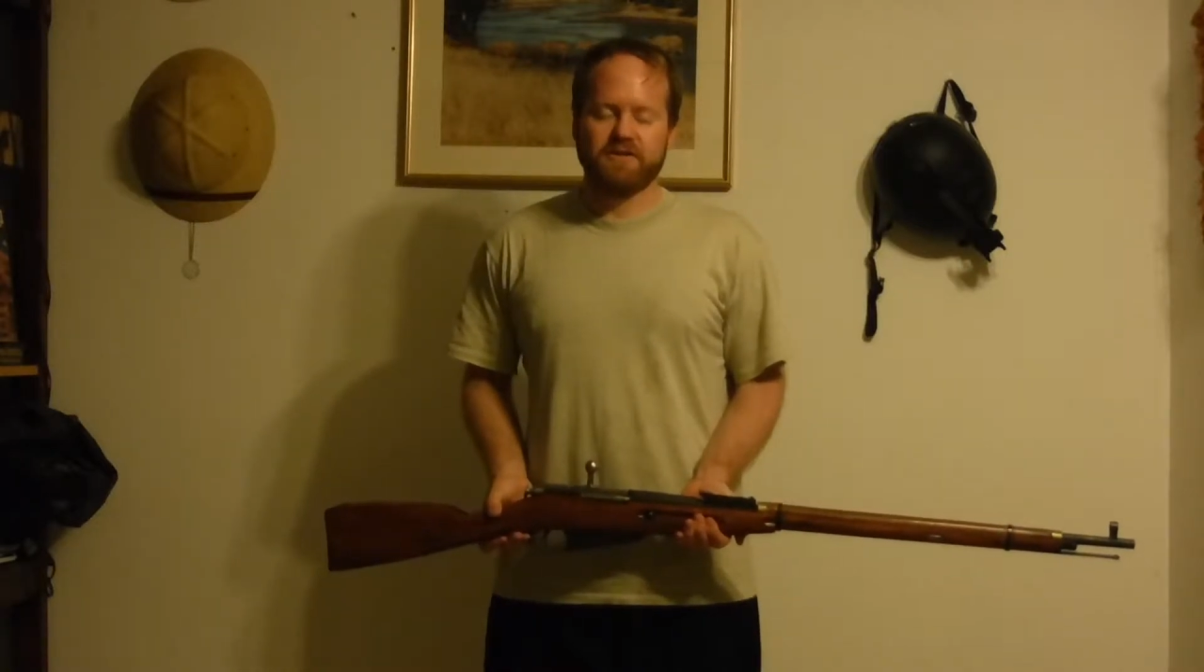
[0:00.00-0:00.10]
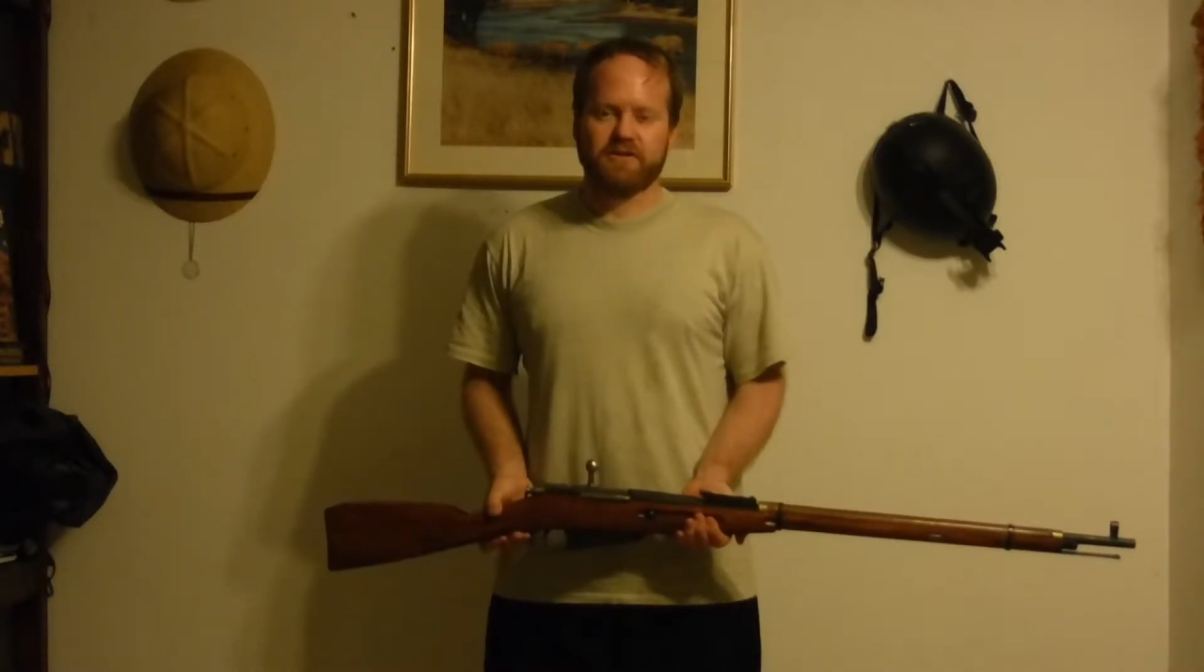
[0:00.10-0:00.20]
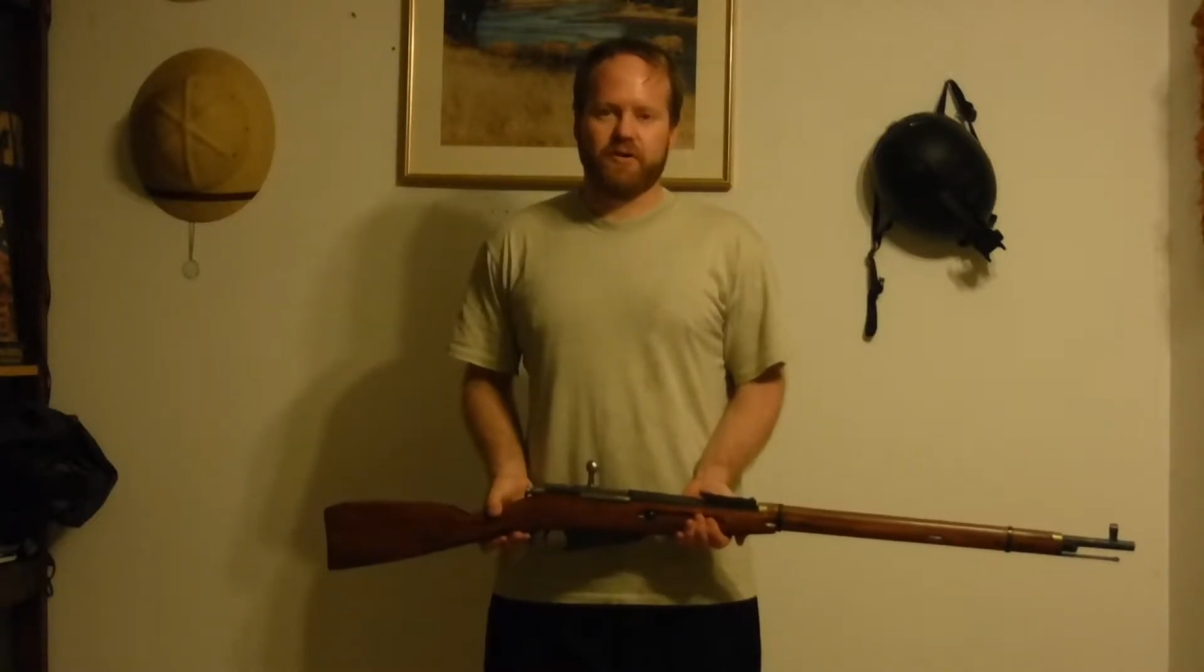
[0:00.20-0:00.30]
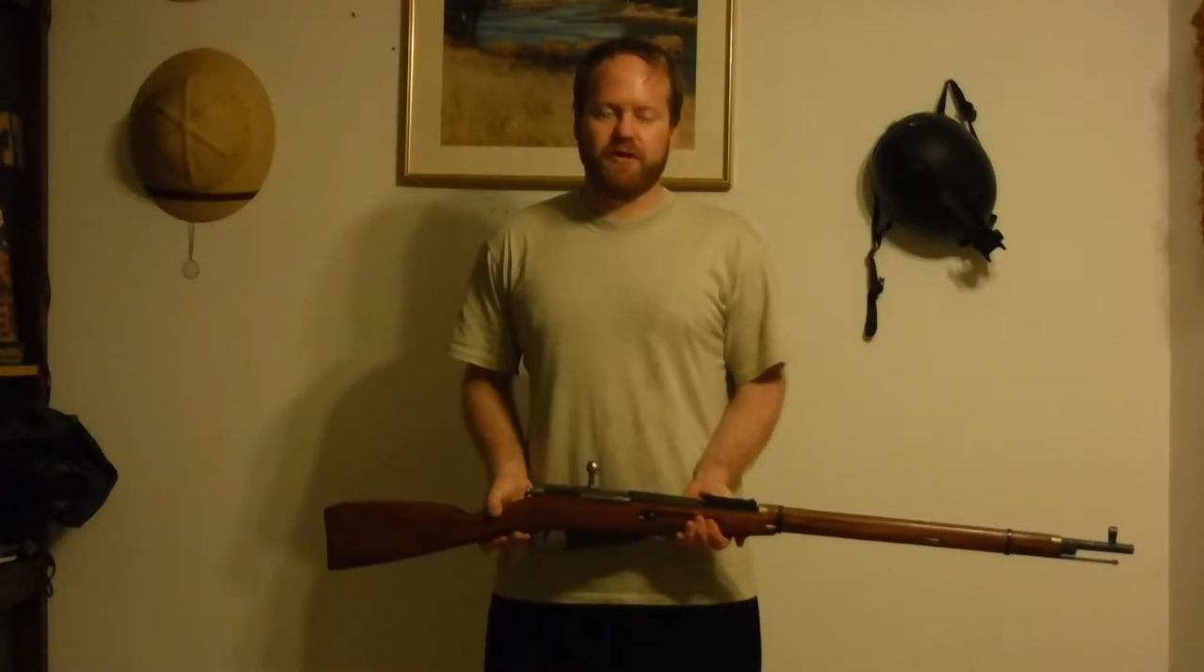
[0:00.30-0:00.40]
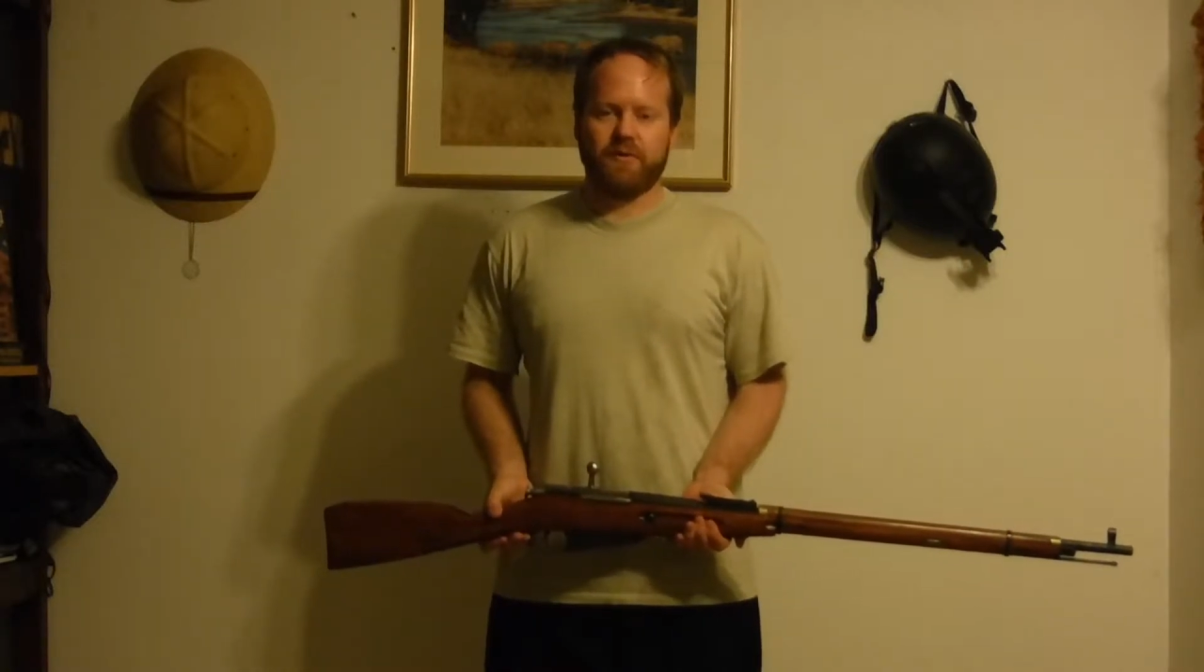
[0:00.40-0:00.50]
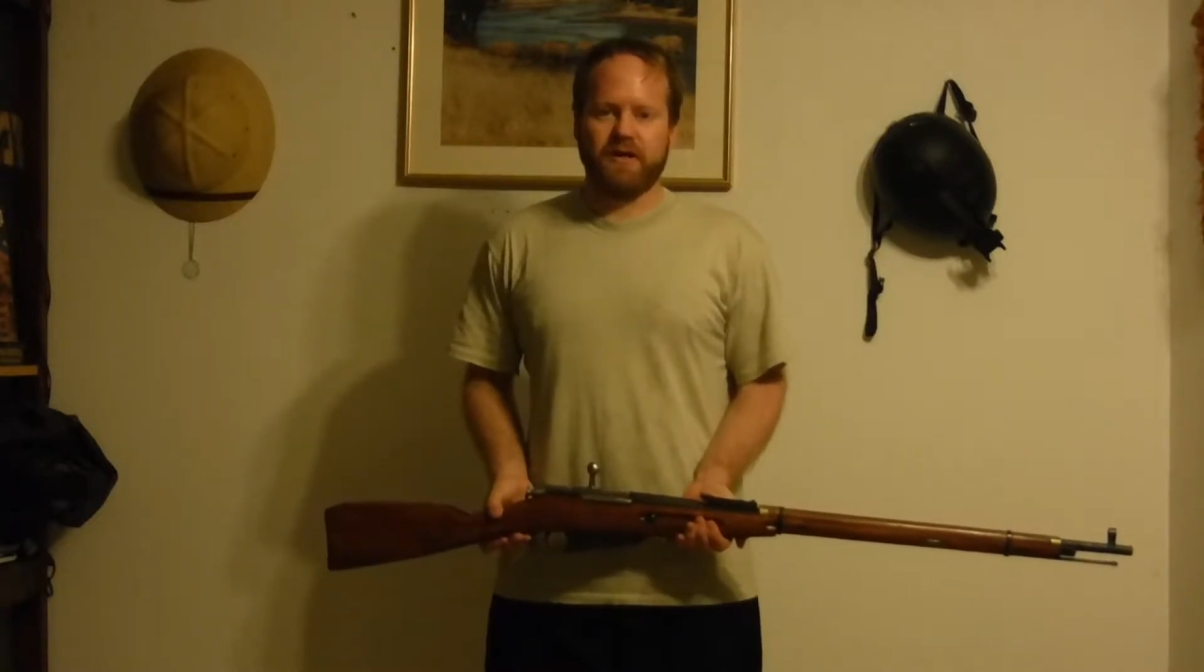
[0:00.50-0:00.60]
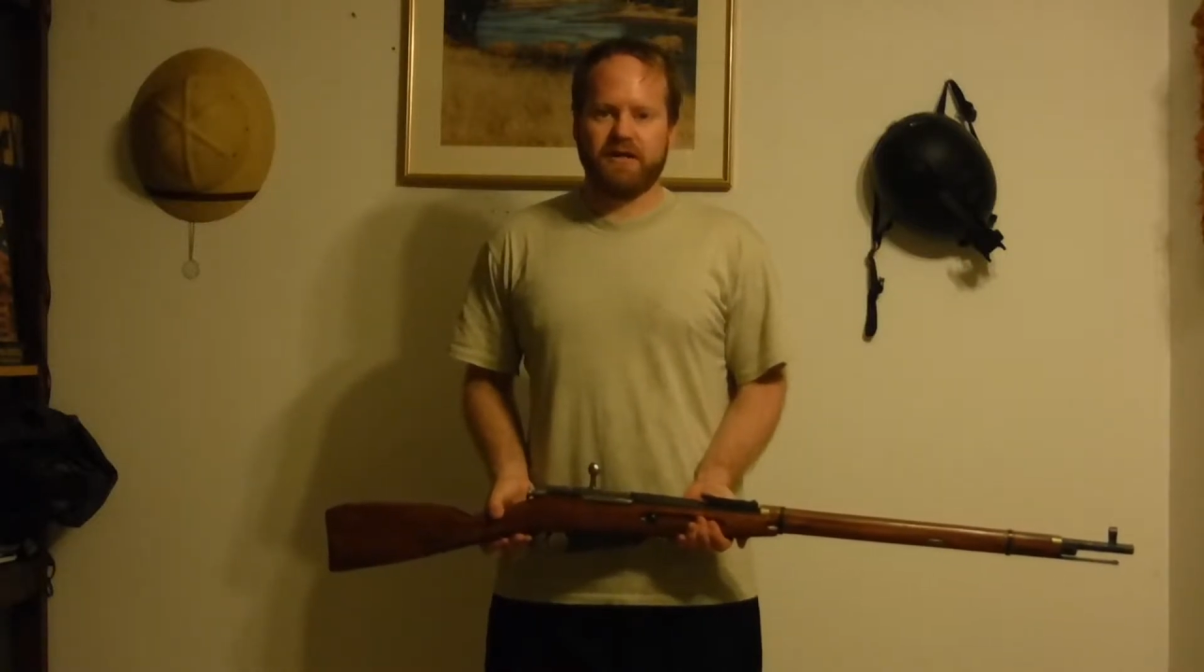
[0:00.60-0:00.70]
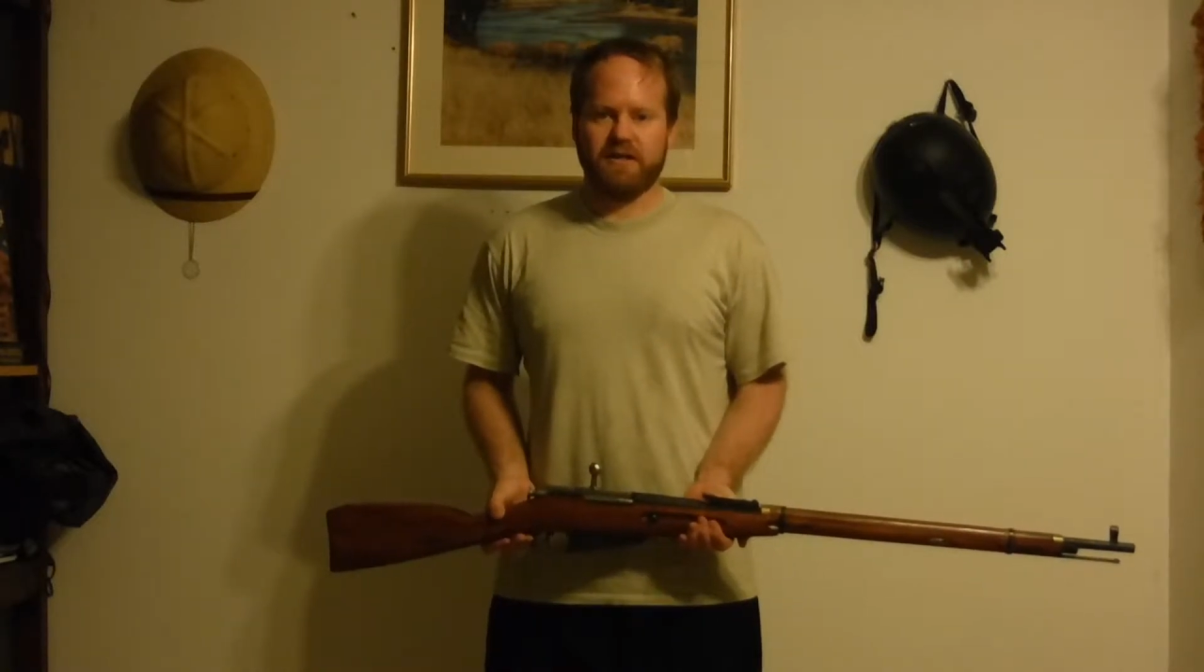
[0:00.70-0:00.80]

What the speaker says: So anyway,